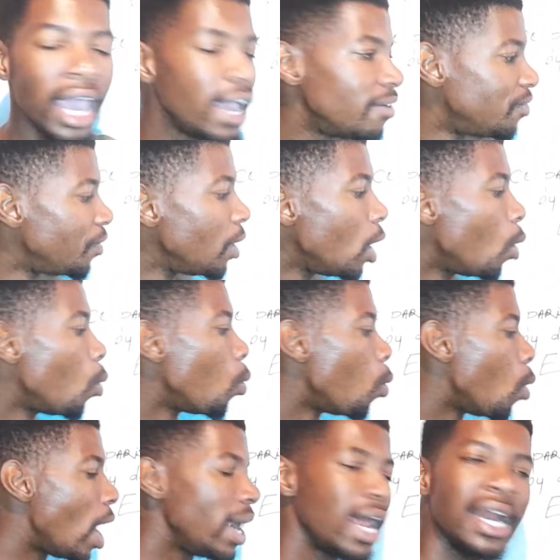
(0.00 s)
have
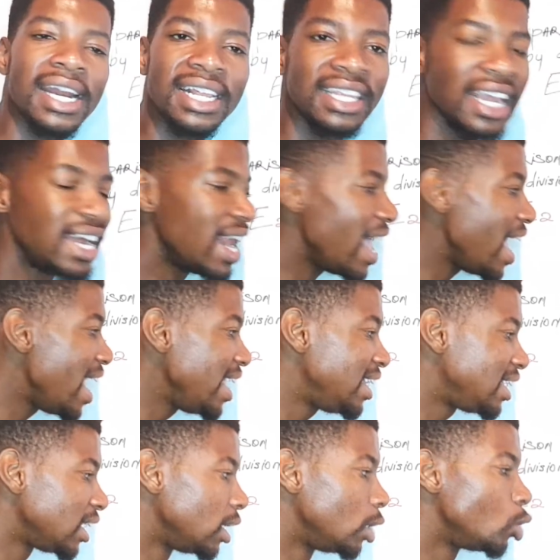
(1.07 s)

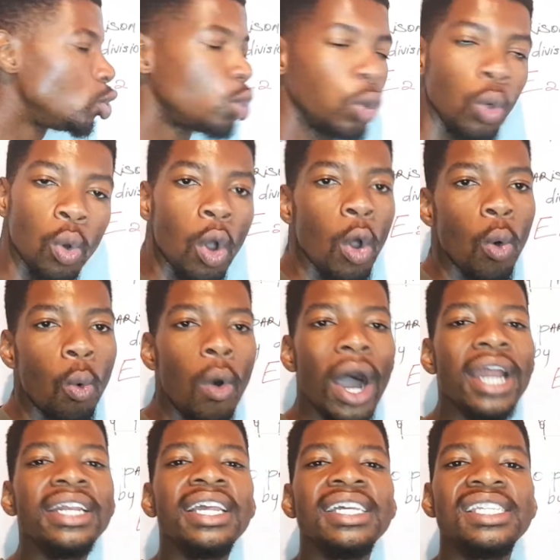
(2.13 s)

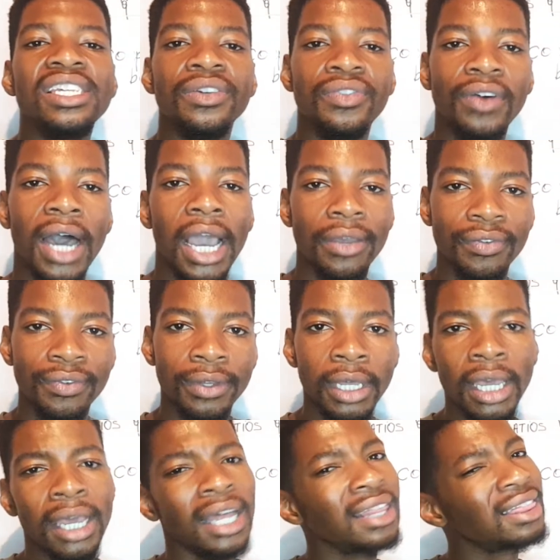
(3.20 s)
108:135.
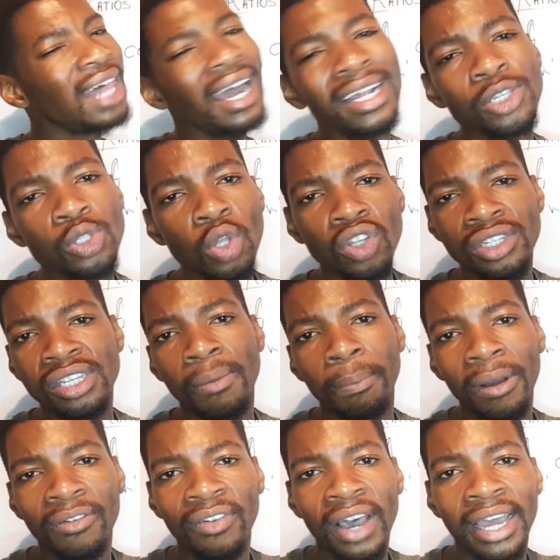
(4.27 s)
That is not
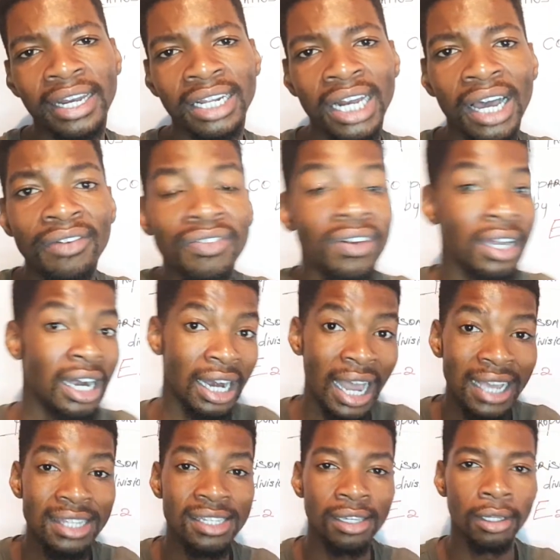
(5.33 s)
simplified enough,
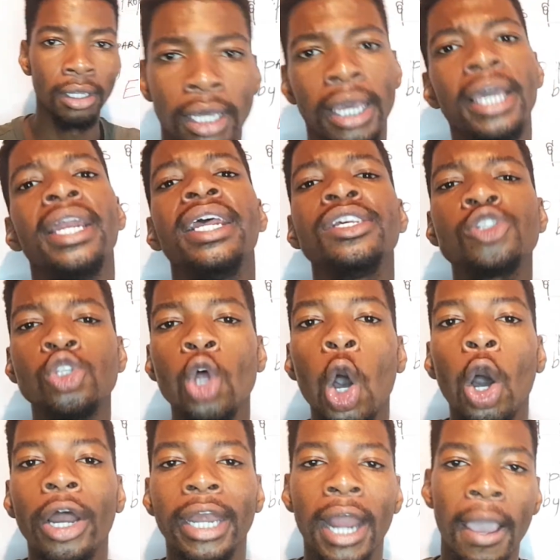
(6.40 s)
right? It is
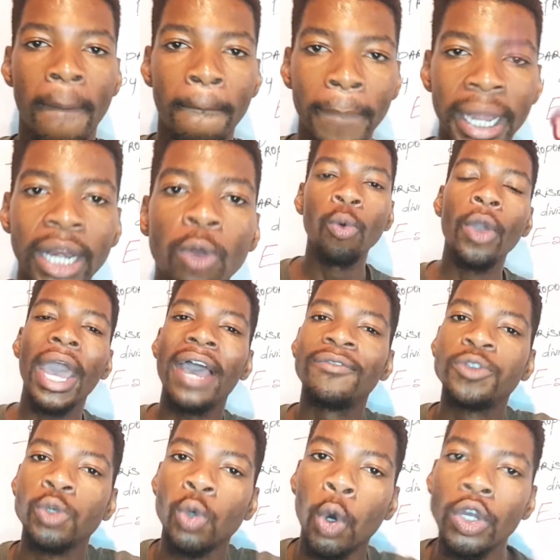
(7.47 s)
not, meaning we
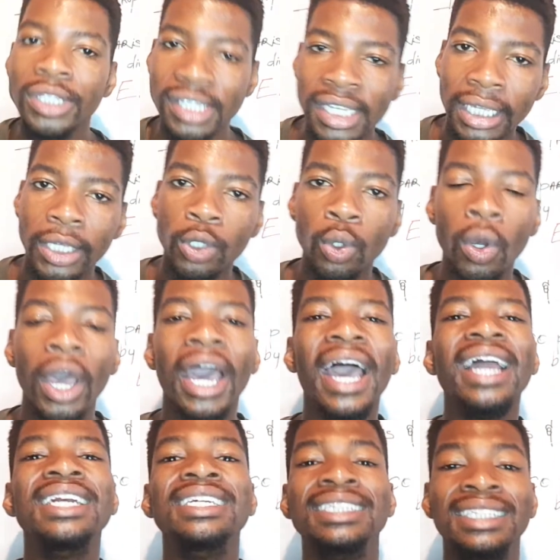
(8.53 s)
have to continue
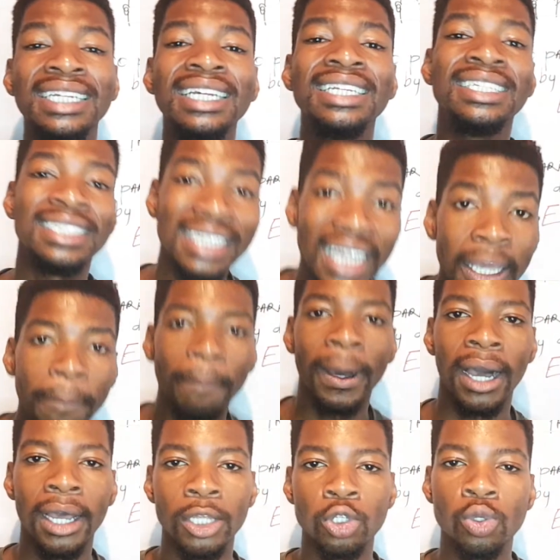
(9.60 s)
and dig
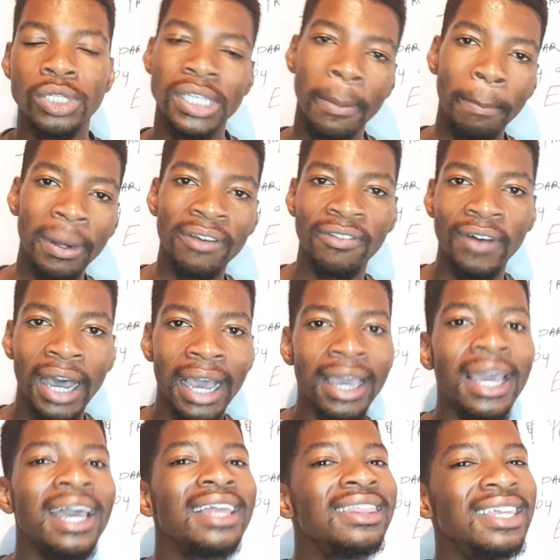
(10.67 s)
deeper to
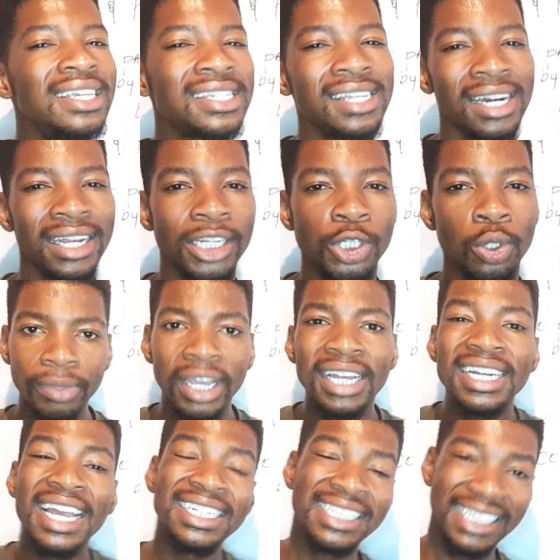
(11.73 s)
simplify this ratio.
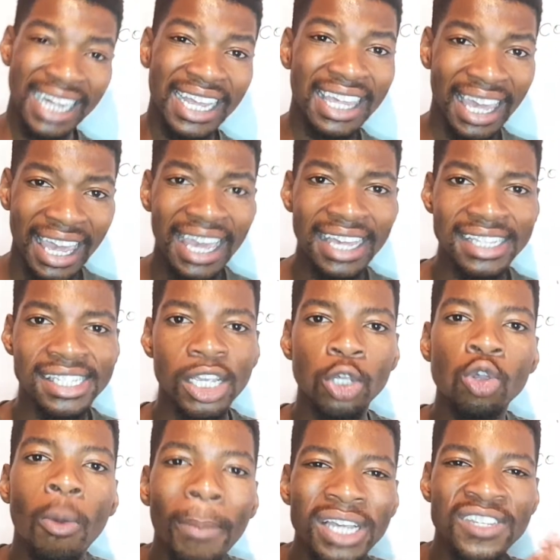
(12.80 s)
The trick is
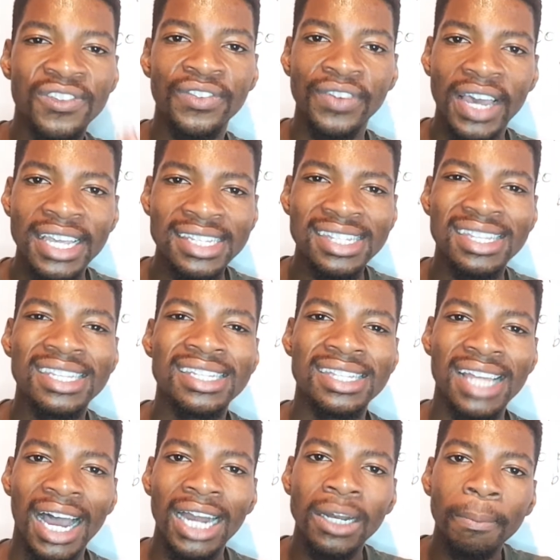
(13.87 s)
you must first
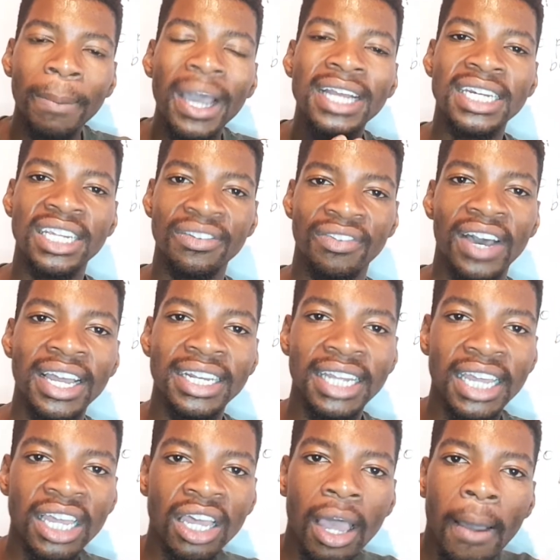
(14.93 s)
start by
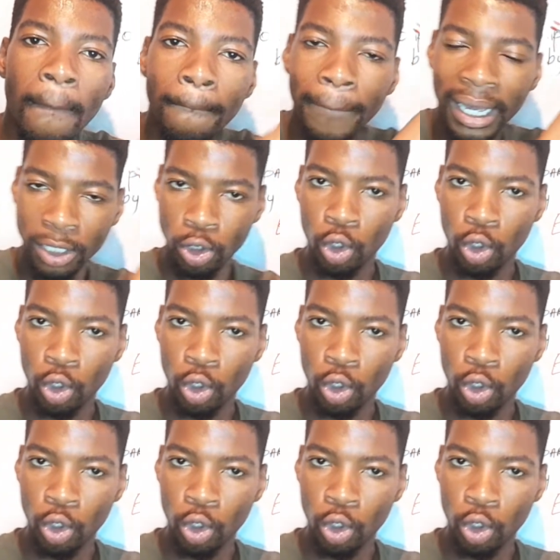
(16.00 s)
dividing by